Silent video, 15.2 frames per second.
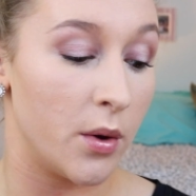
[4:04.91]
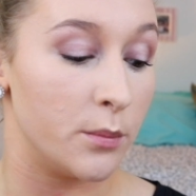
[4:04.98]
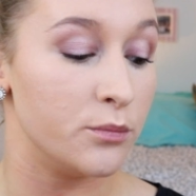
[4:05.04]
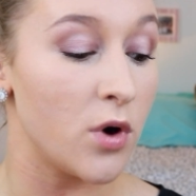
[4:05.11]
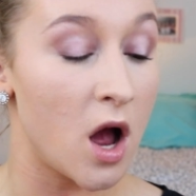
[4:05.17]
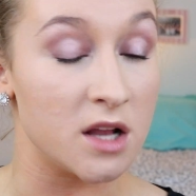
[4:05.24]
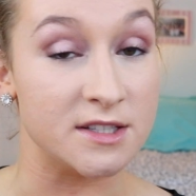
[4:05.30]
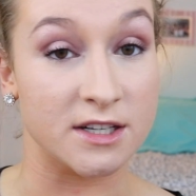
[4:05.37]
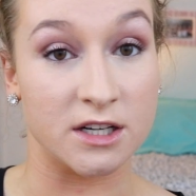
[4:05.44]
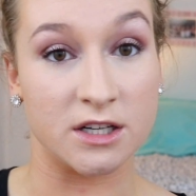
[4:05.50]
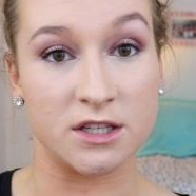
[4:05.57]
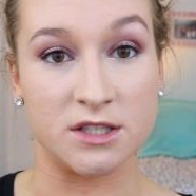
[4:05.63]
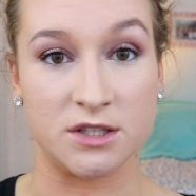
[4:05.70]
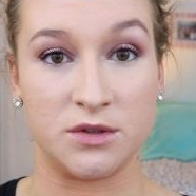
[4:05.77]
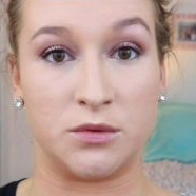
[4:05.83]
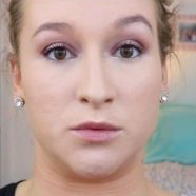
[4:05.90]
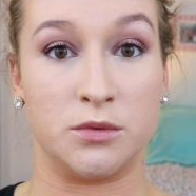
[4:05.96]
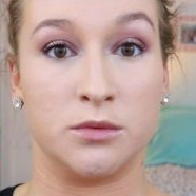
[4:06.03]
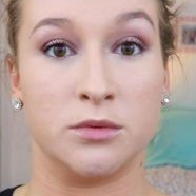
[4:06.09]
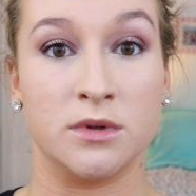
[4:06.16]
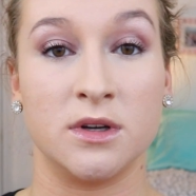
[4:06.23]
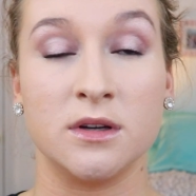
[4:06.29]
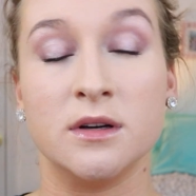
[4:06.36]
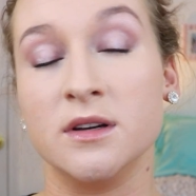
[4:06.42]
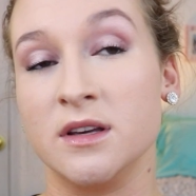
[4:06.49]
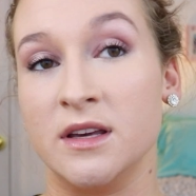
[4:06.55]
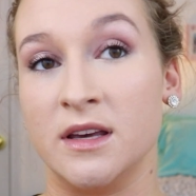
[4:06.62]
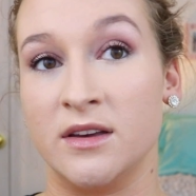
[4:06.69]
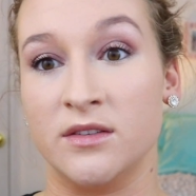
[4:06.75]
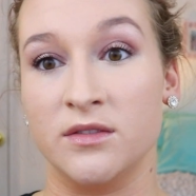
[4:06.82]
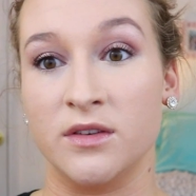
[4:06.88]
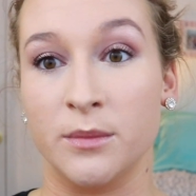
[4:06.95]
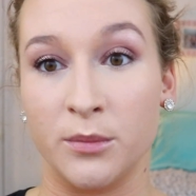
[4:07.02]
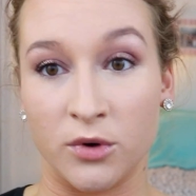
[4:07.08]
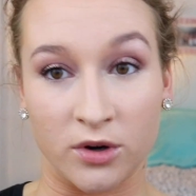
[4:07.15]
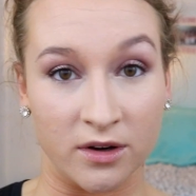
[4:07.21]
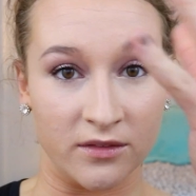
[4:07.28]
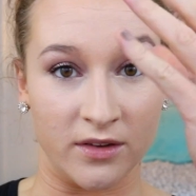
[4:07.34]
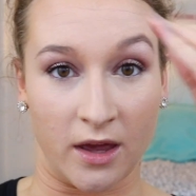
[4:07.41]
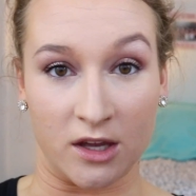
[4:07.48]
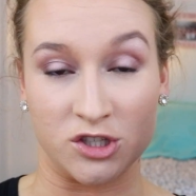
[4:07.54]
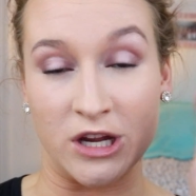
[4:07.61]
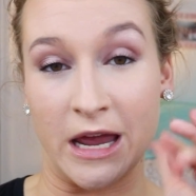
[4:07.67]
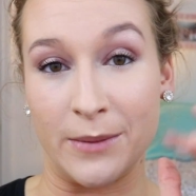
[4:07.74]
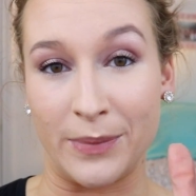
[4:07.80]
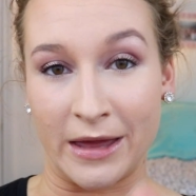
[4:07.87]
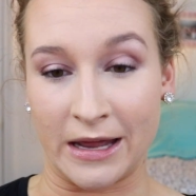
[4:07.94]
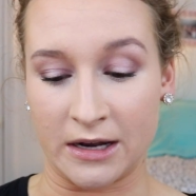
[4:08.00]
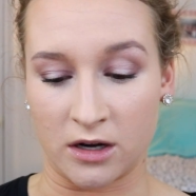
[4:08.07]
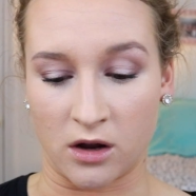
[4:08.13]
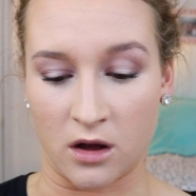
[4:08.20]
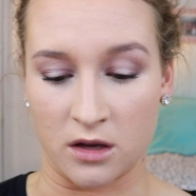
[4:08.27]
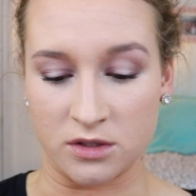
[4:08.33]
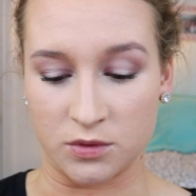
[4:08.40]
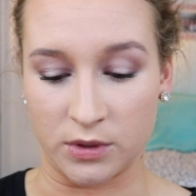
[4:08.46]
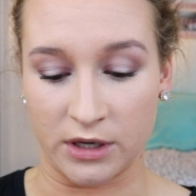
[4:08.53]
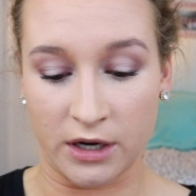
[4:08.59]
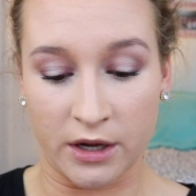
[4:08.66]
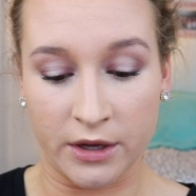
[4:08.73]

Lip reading: bronzer to give more of a shape and a contour.